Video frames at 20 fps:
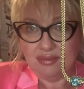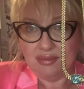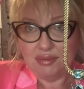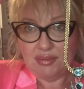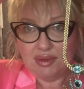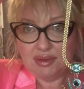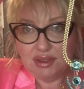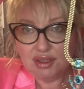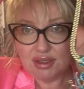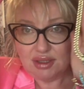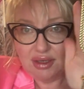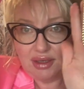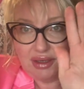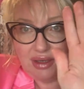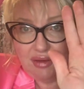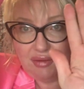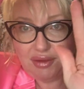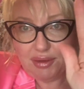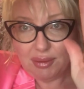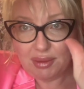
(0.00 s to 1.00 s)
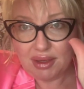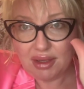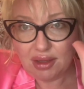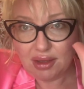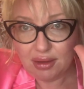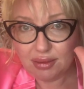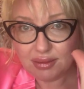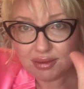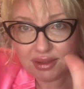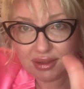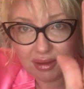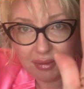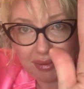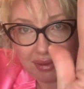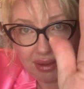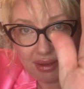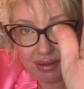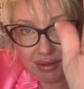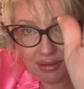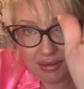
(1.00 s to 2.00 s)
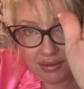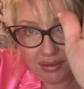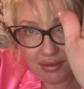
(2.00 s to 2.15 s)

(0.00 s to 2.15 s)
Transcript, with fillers: I'm just gonna give you a close up here.